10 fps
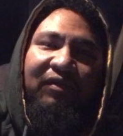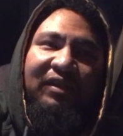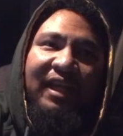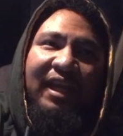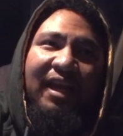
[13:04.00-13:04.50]
for
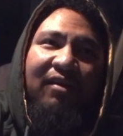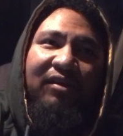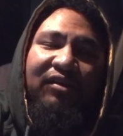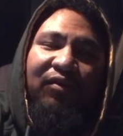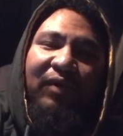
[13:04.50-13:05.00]
10
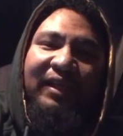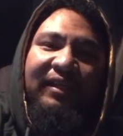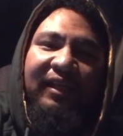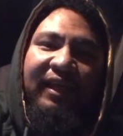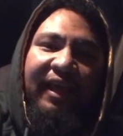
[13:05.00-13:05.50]
hours. You're
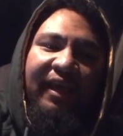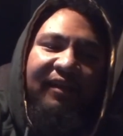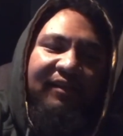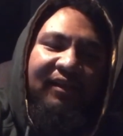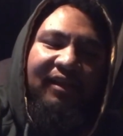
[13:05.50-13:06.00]
wasting
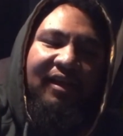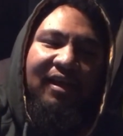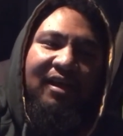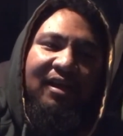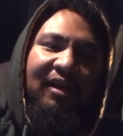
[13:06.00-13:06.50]
gas.
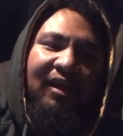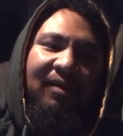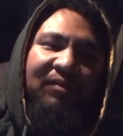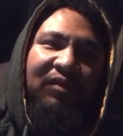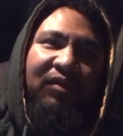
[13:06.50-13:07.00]

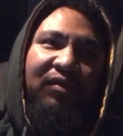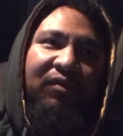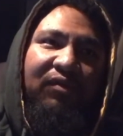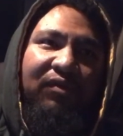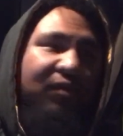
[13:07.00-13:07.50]
So
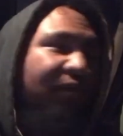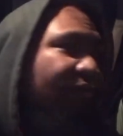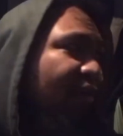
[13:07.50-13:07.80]
you've